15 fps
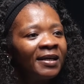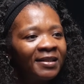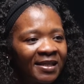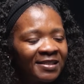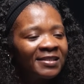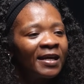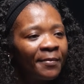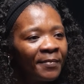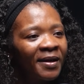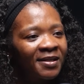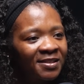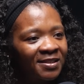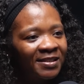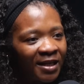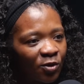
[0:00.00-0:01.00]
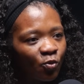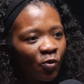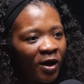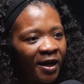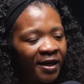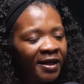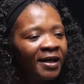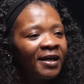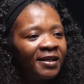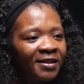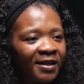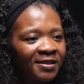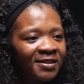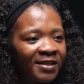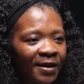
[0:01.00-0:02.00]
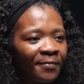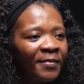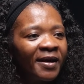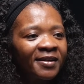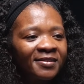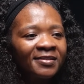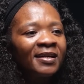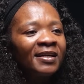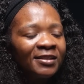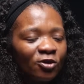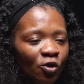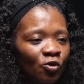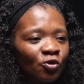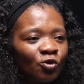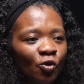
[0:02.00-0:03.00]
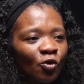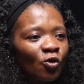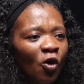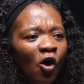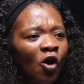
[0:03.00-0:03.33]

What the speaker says: the Sam Max network, the Sam Max Don.